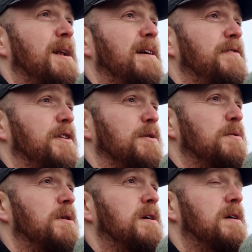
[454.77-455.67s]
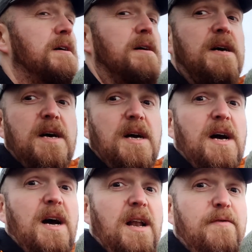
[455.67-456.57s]
I love you.
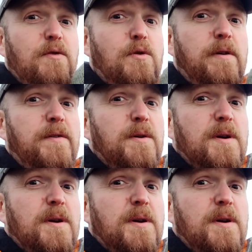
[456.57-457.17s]
I love all of you,